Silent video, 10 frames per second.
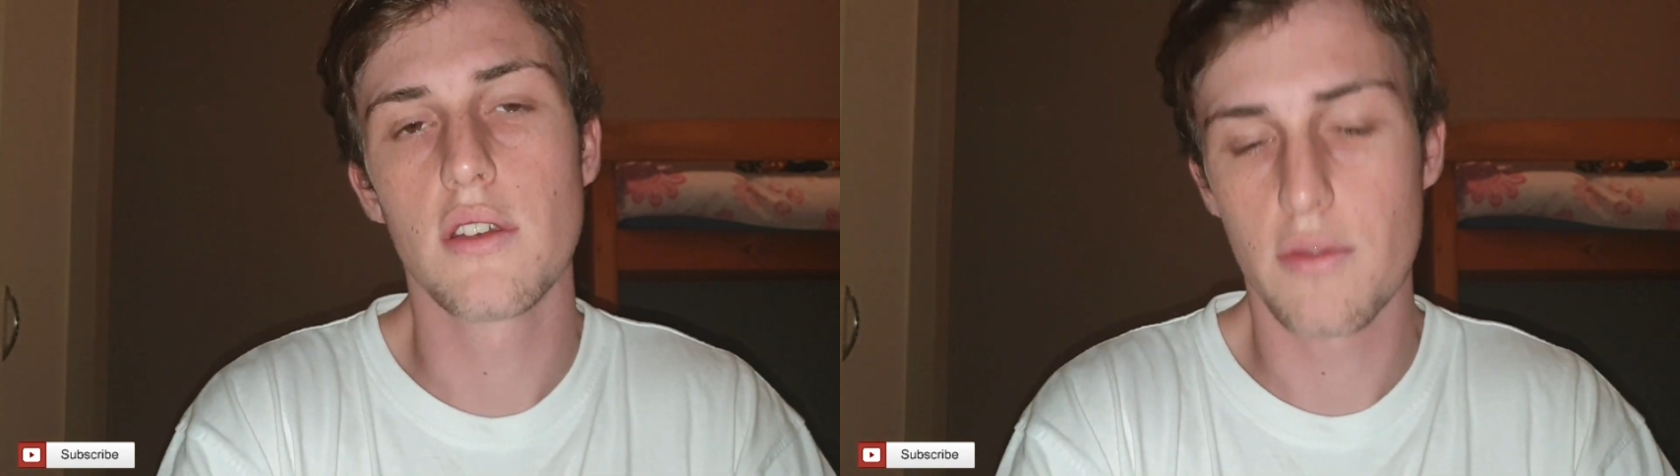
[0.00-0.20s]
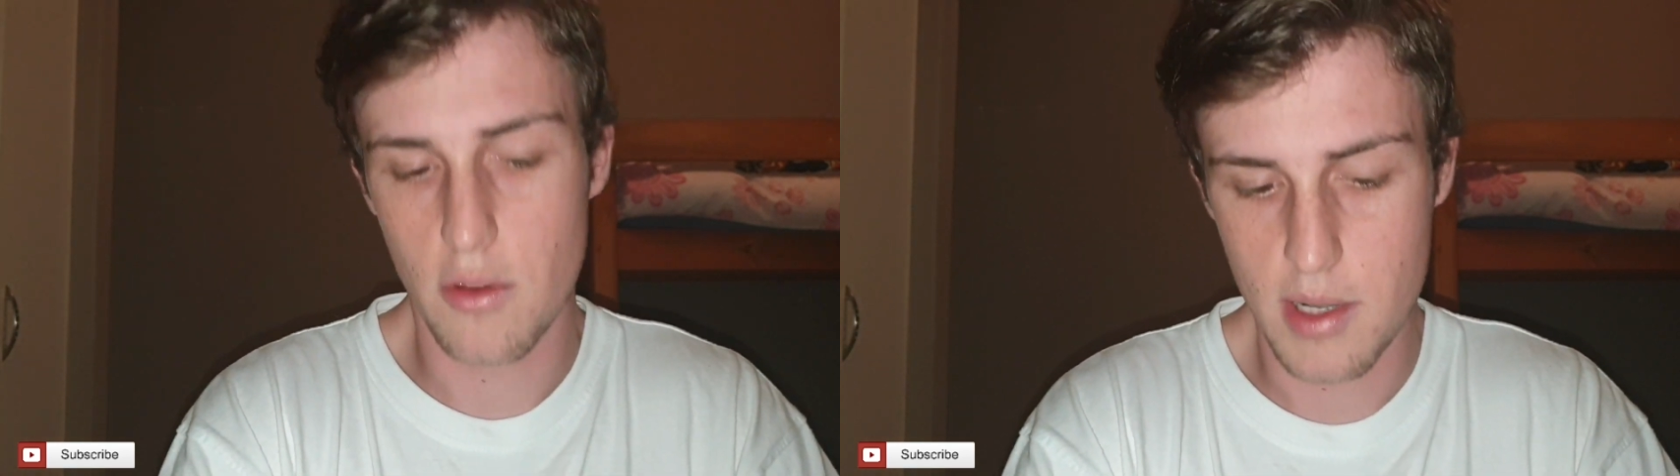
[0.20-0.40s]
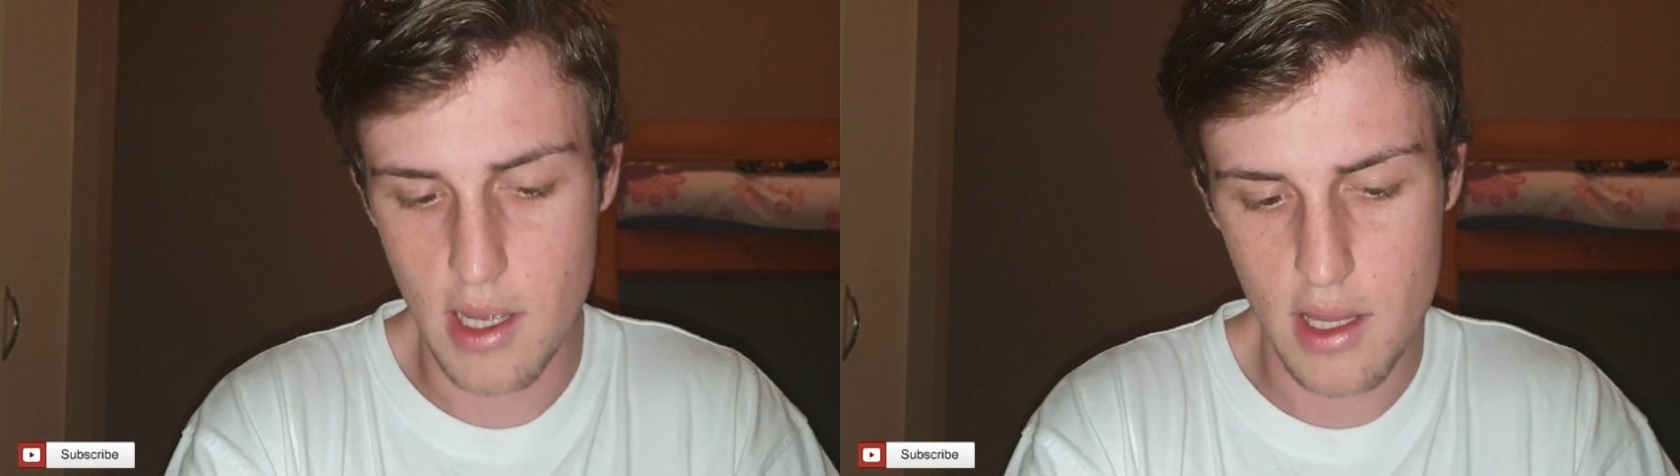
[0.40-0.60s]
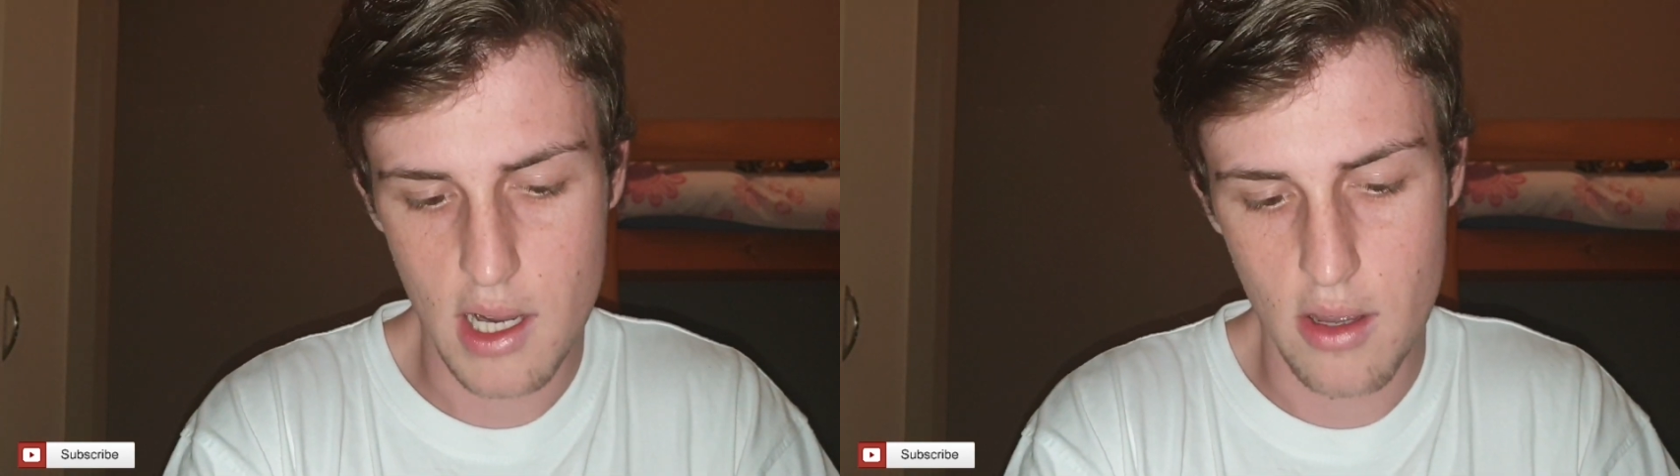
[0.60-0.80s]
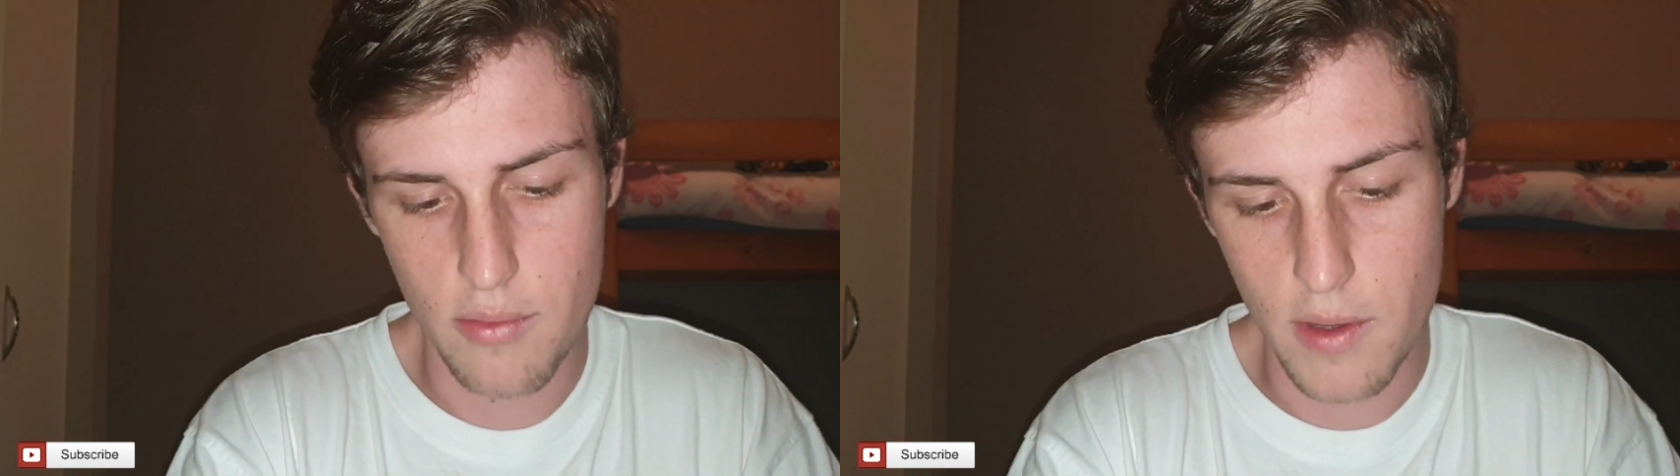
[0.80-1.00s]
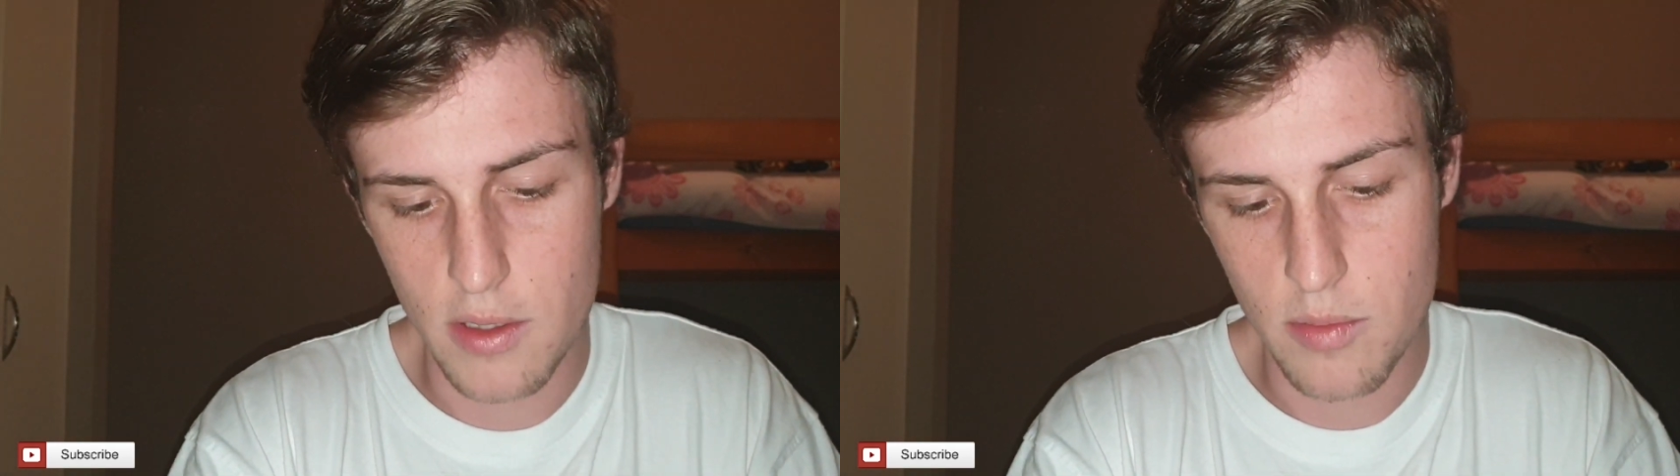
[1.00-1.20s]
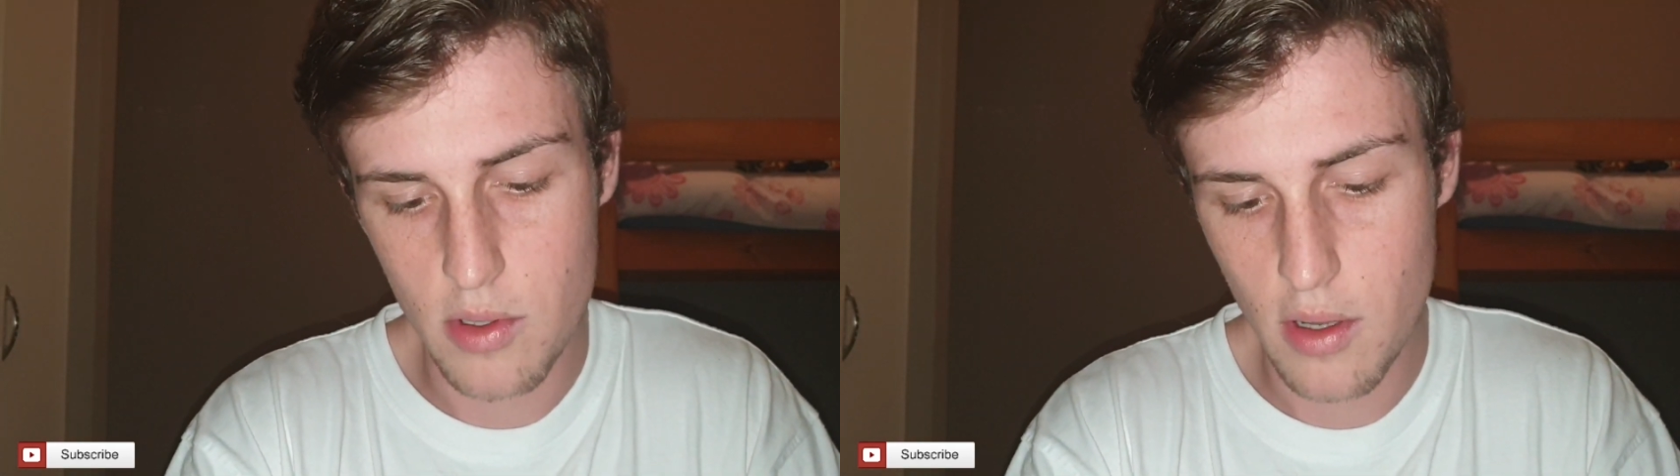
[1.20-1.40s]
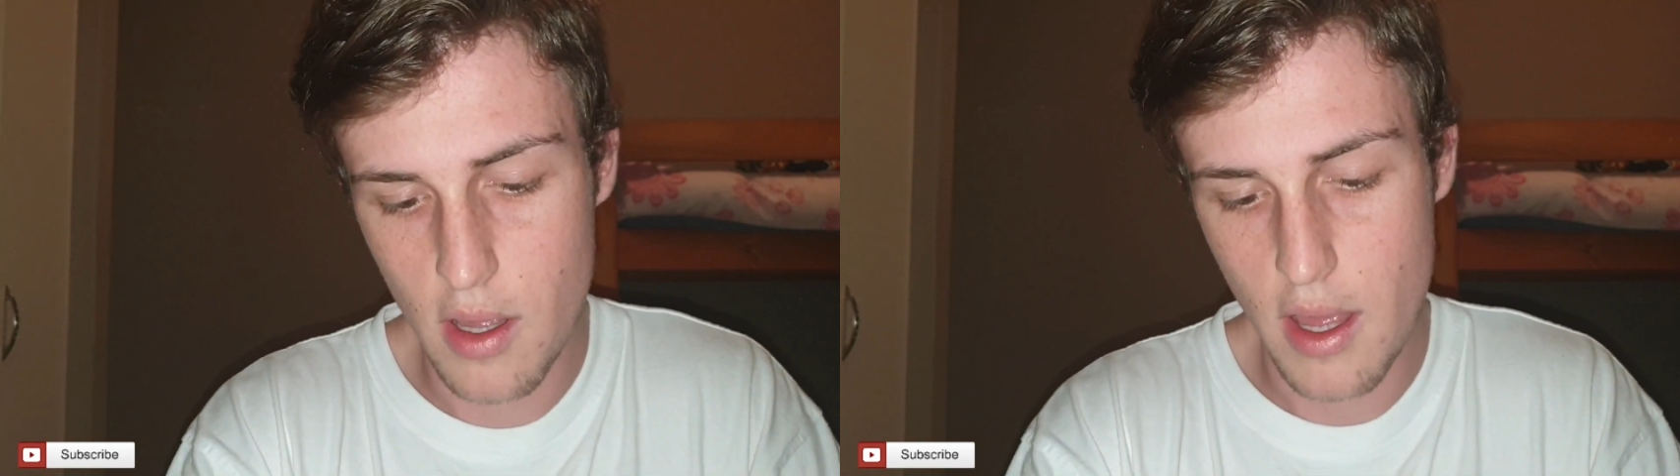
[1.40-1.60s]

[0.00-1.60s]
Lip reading: from another guy on Facebook.